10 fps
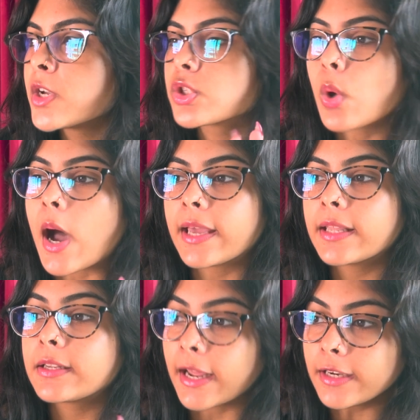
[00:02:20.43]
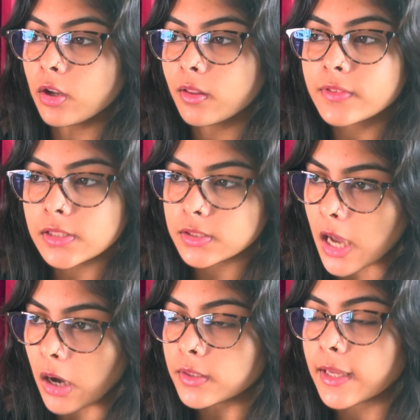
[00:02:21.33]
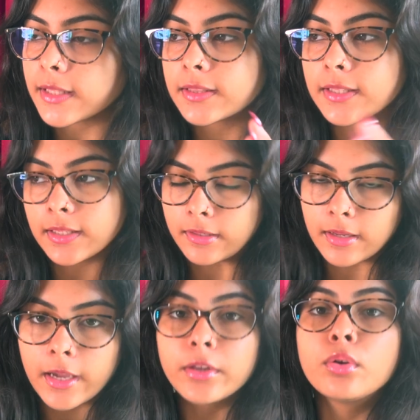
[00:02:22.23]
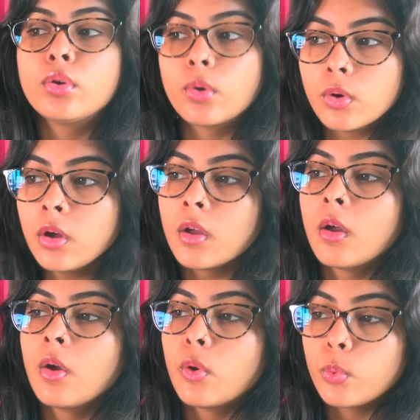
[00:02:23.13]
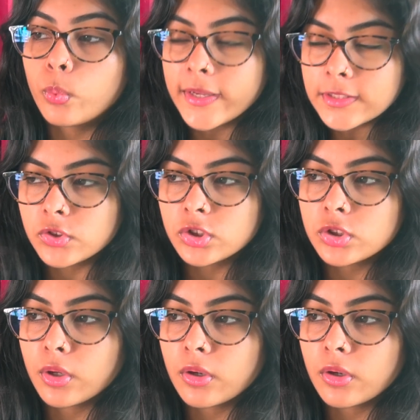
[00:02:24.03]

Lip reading: So I write all of this down, and then I know which